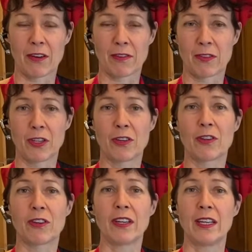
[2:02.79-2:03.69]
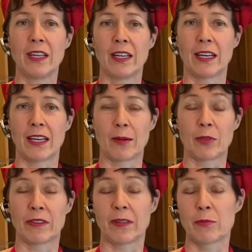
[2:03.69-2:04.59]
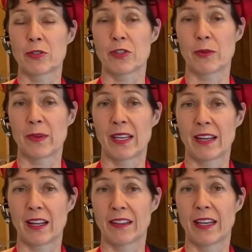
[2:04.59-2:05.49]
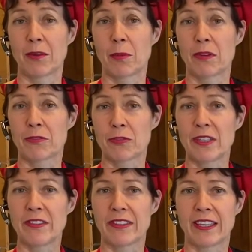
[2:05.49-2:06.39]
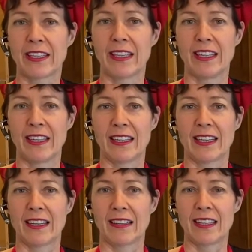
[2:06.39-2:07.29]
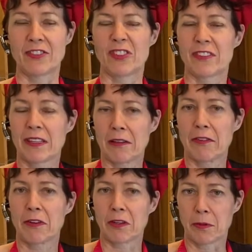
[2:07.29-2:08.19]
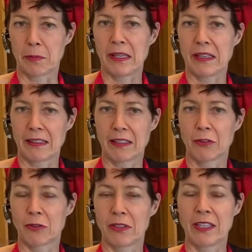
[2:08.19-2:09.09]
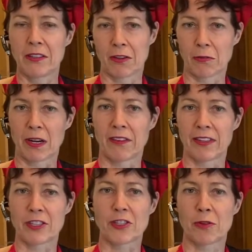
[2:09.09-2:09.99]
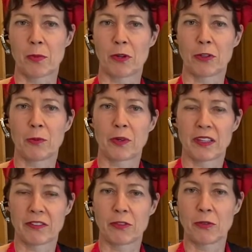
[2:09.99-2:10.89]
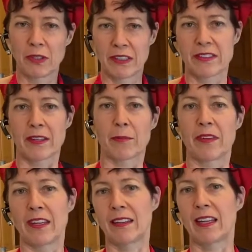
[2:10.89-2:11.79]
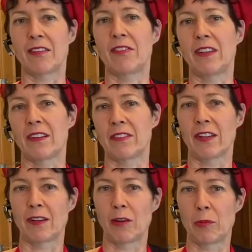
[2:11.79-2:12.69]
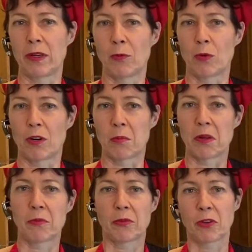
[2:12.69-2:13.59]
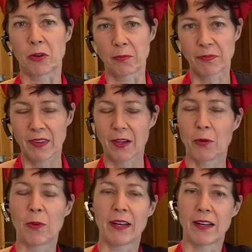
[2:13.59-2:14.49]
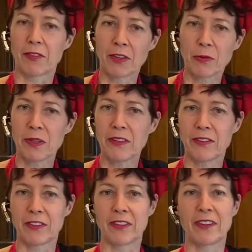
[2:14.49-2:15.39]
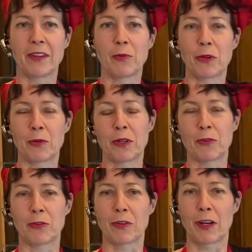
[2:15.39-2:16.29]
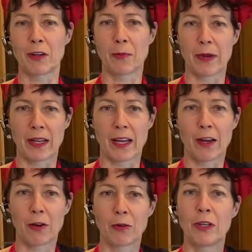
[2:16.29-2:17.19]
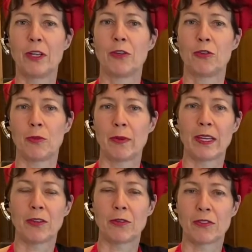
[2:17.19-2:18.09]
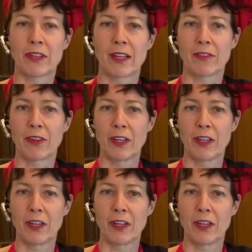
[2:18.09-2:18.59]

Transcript: of the year, the temperature may not get above freezing, it's just not very appealing to eat a raw vegetable. You want to eat something that feels a little bit warm. So whatever the reason, we're going to talk about how to make yourself